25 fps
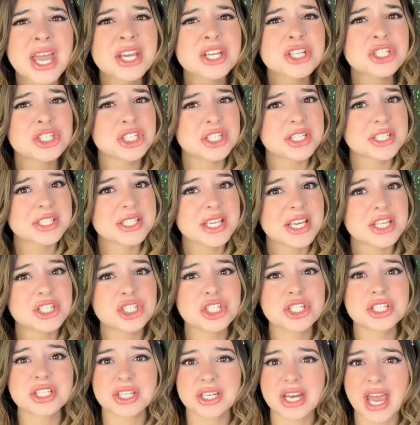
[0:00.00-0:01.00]
she said
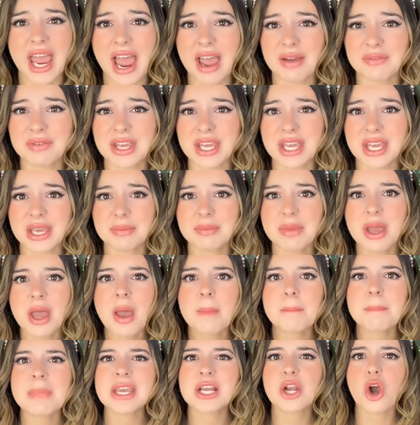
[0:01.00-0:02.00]
she's gonna have him
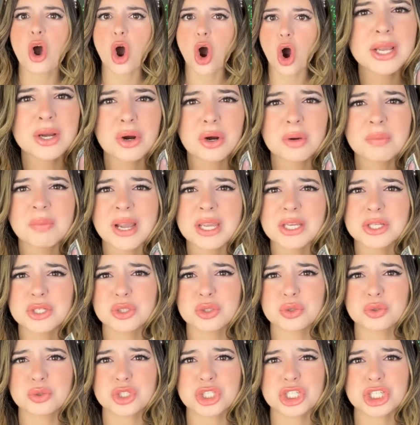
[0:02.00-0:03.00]
make or my
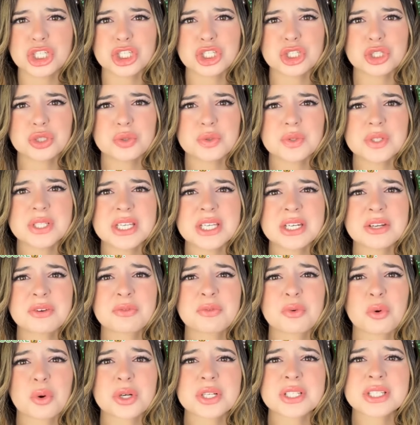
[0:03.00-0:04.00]
Gucci shoes in a
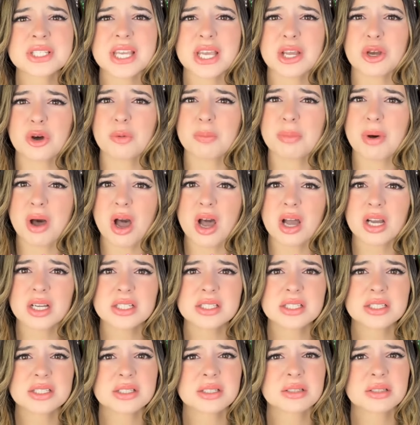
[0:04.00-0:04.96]
for sale box.